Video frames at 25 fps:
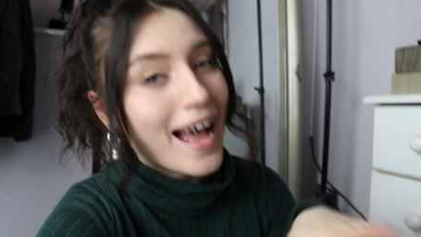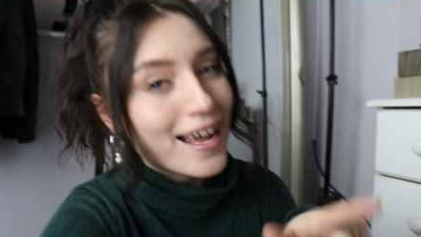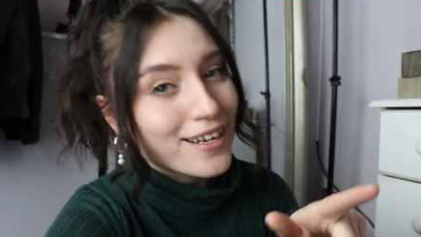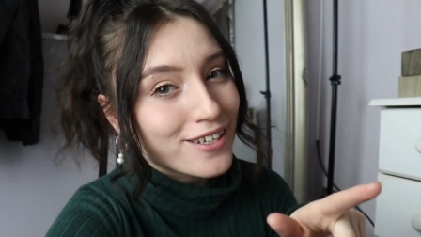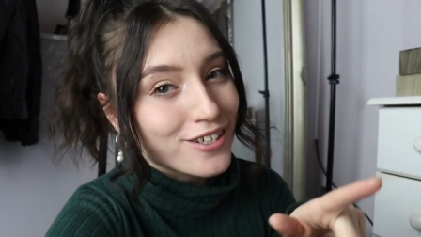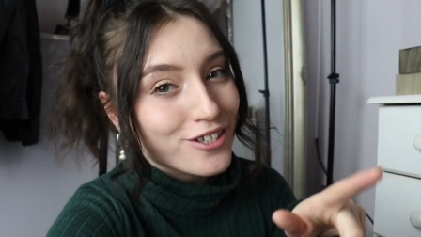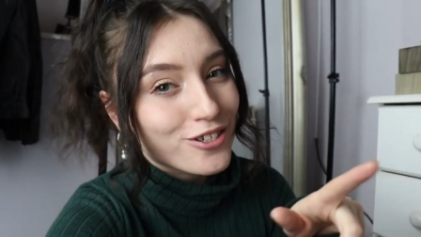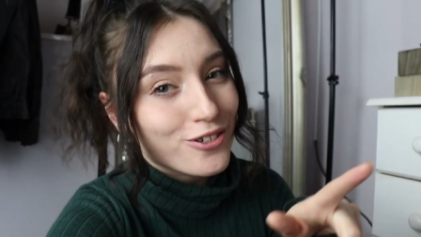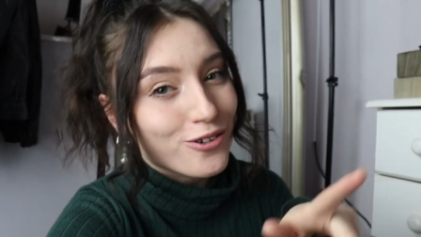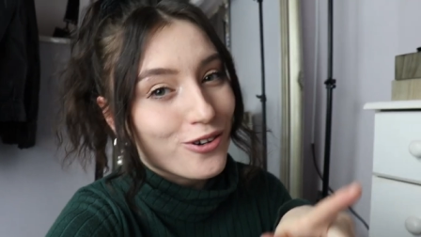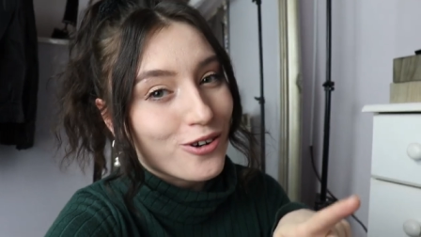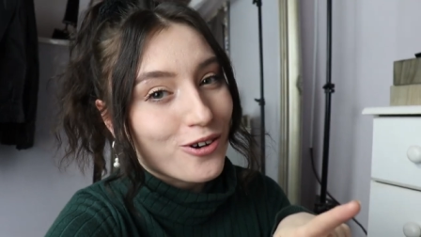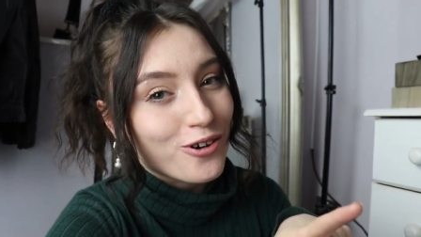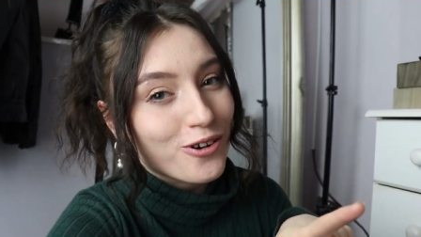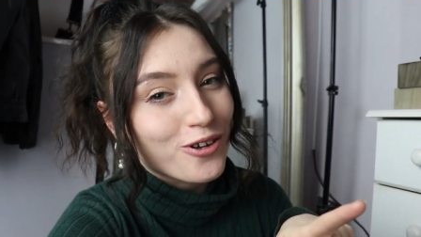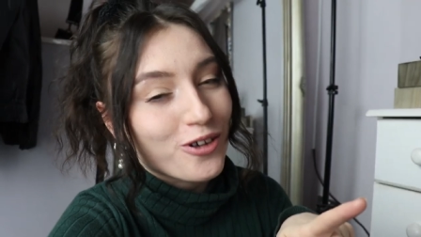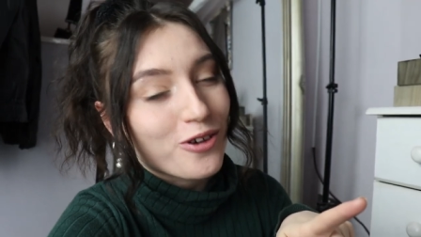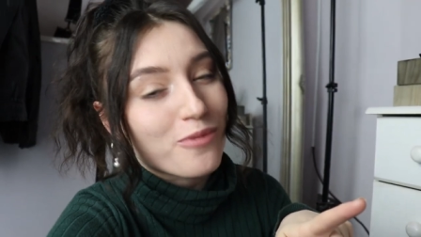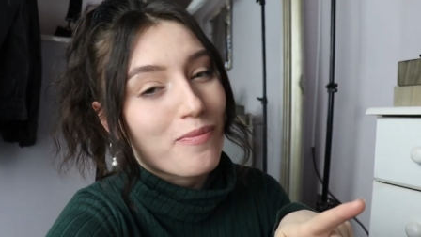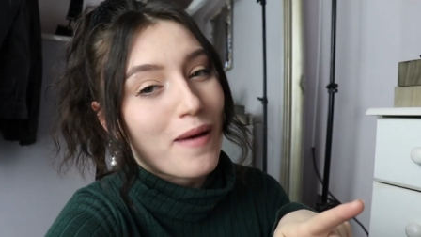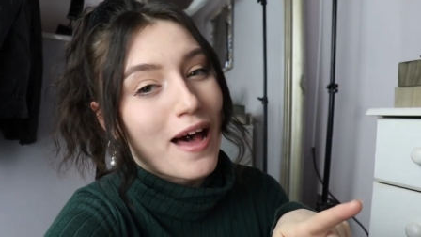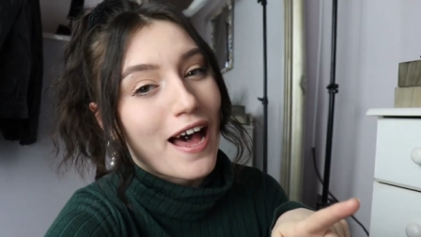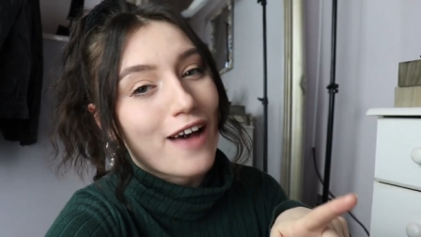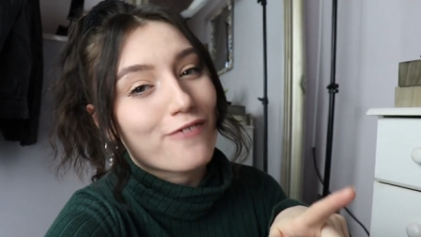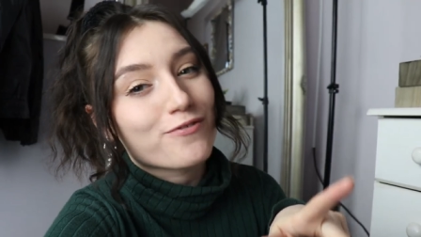And shortcut
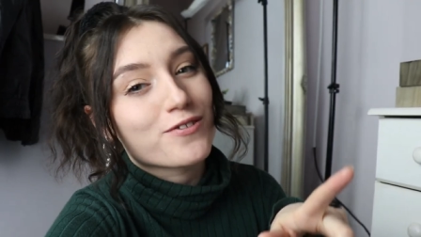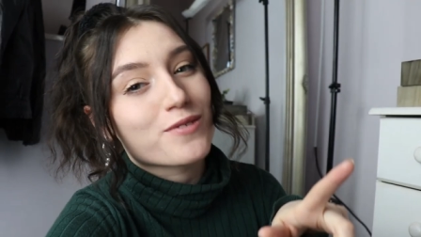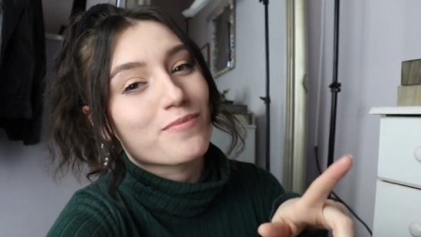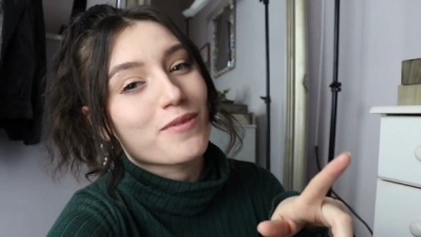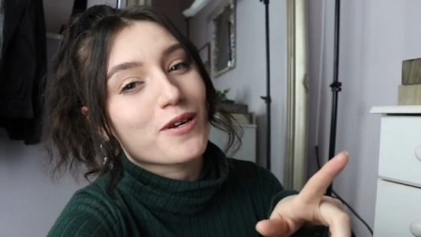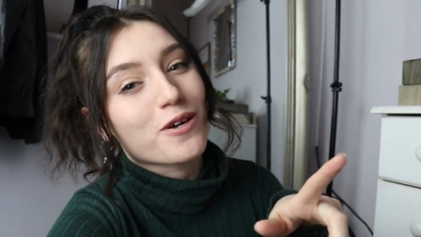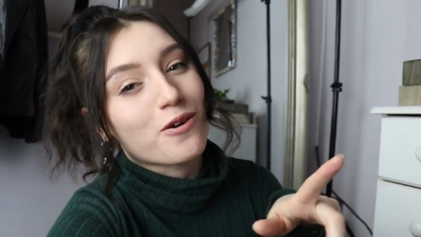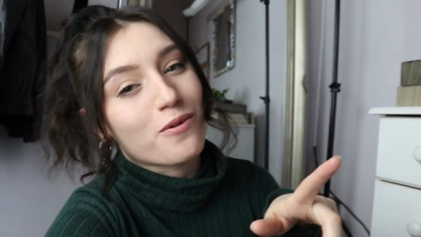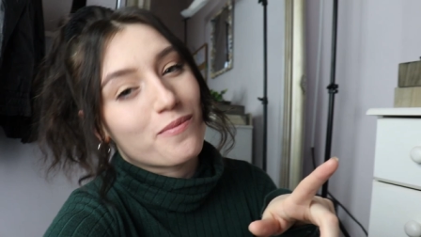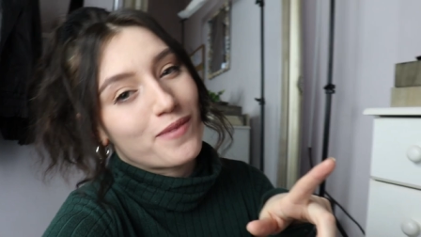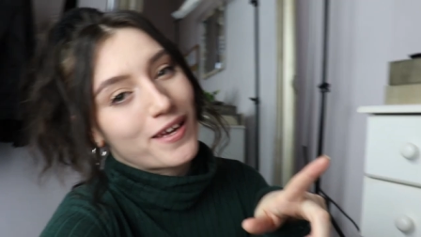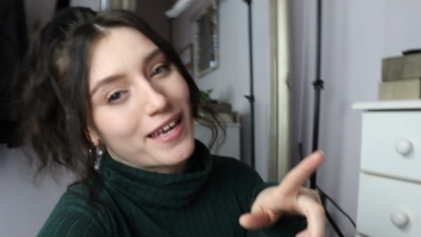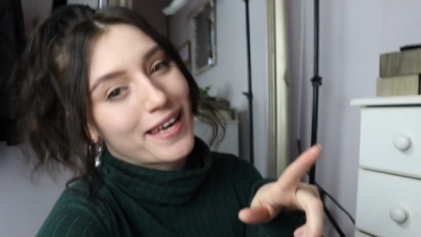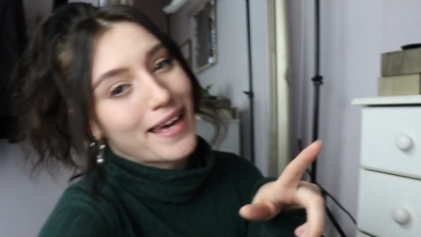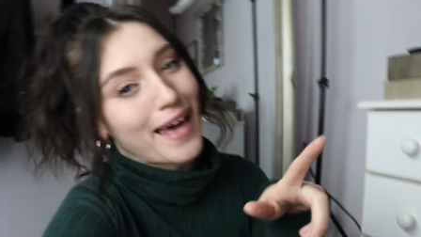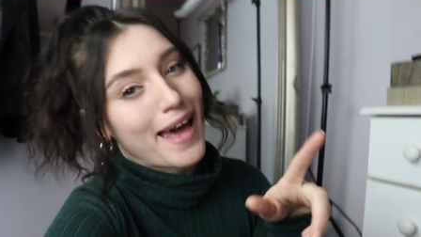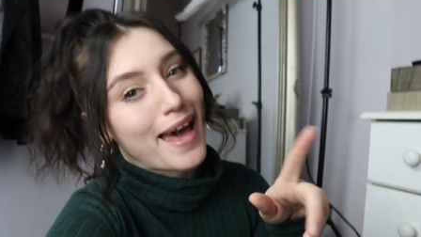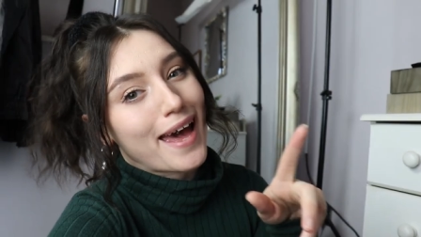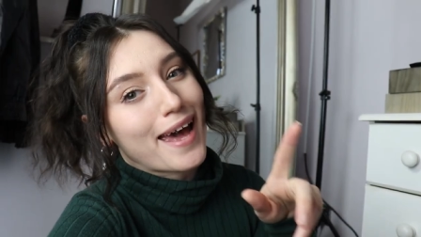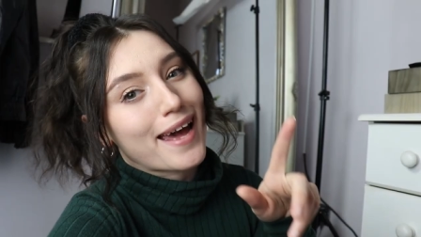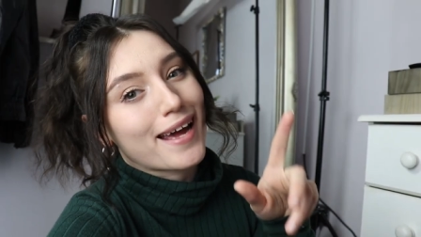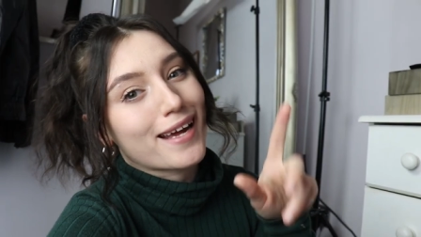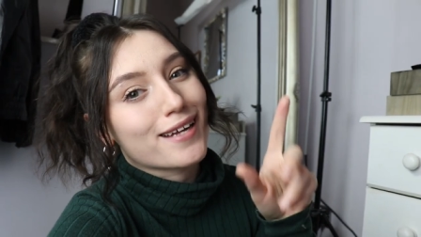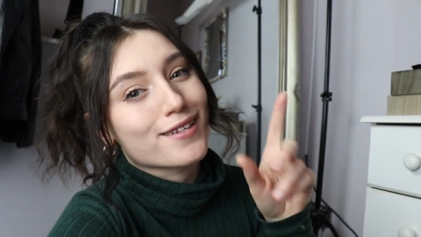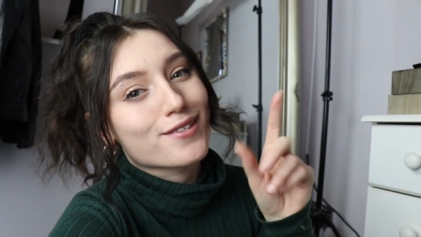your path to becoming
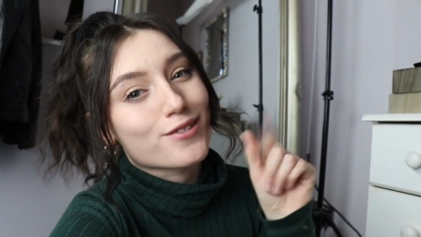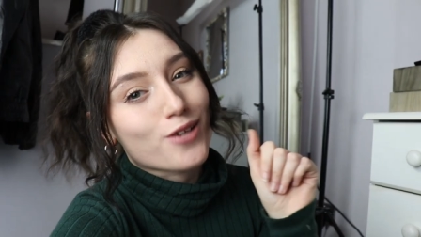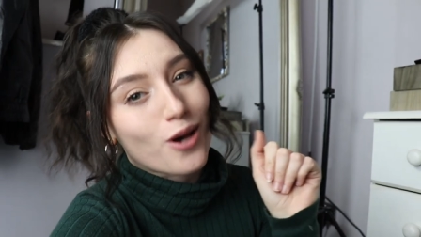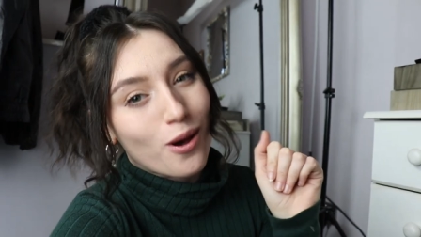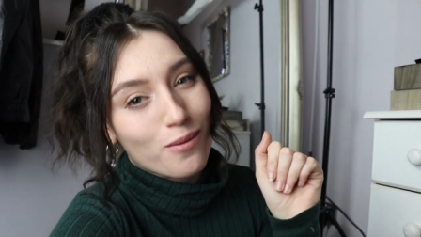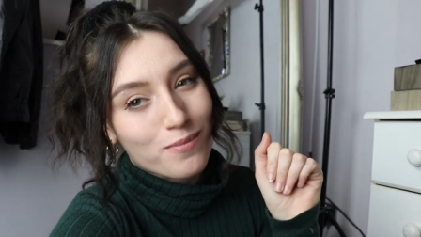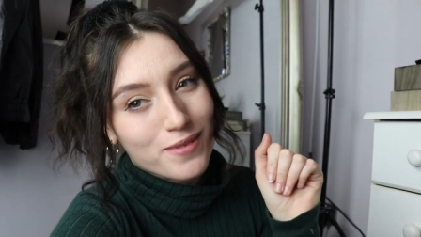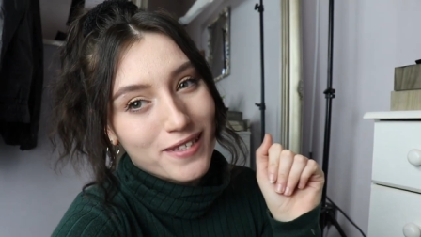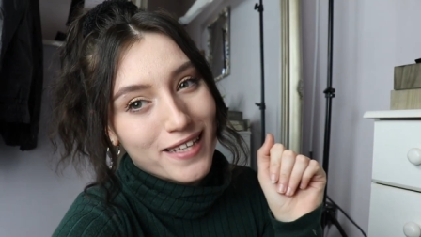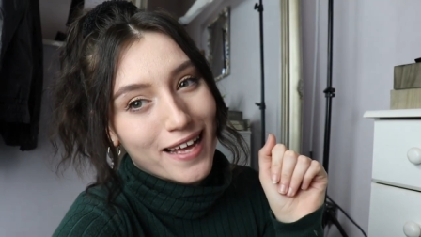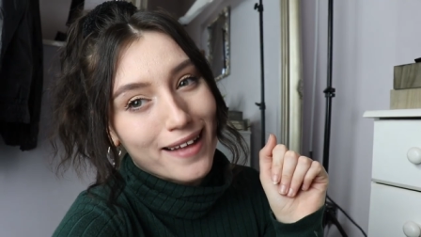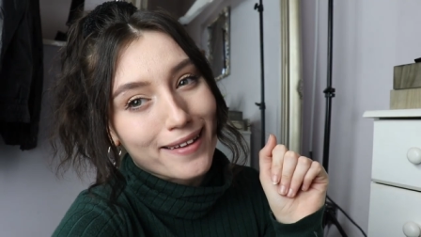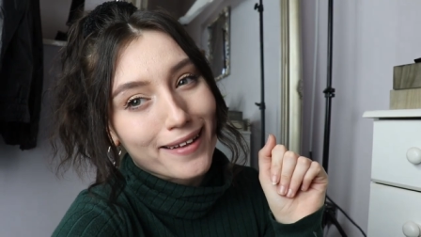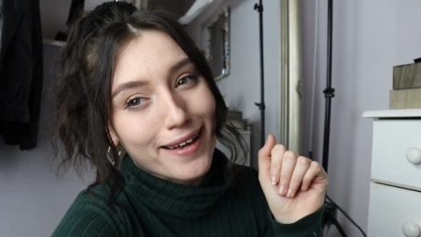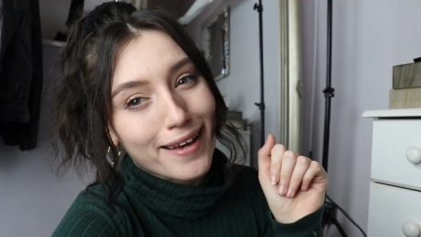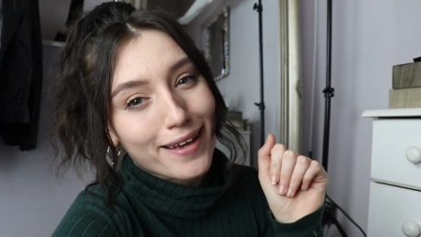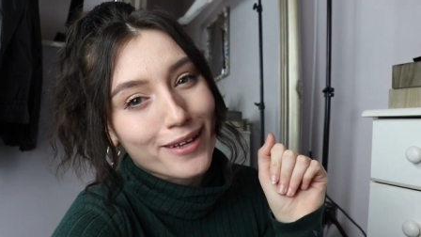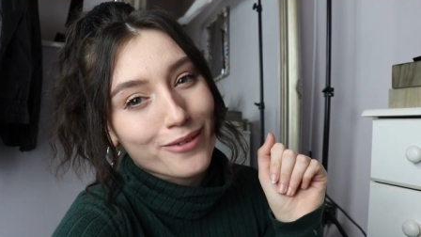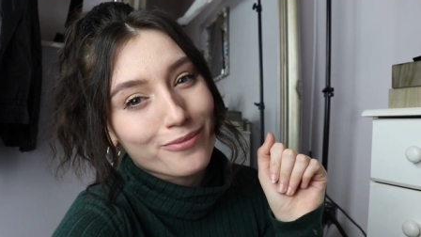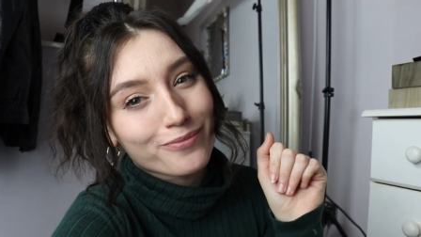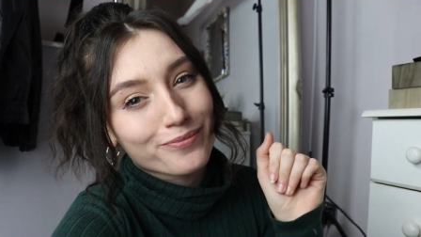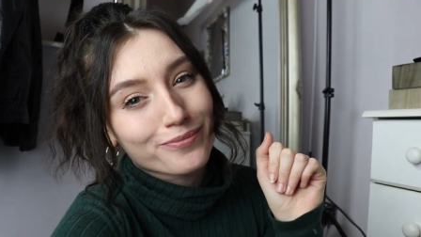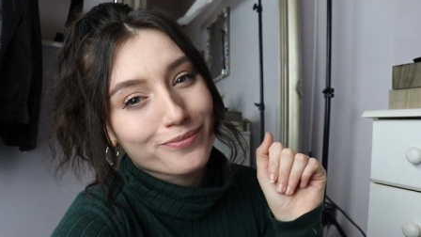a top seller.